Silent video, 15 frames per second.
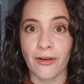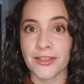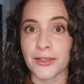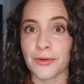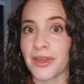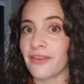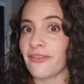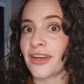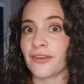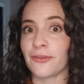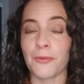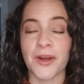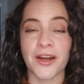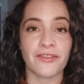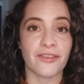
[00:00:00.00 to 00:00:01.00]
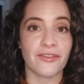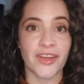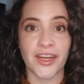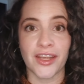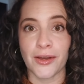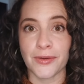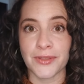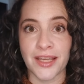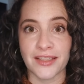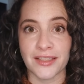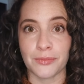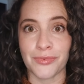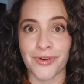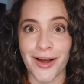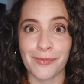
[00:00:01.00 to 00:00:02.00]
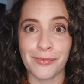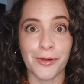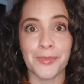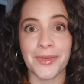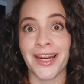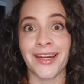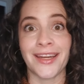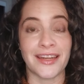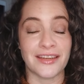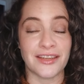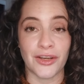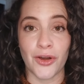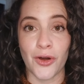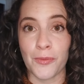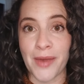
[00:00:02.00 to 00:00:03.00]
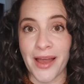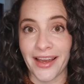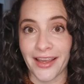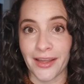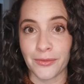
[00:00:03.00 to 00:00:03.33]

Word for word: So even if one of the videos has a problem and I need to go back and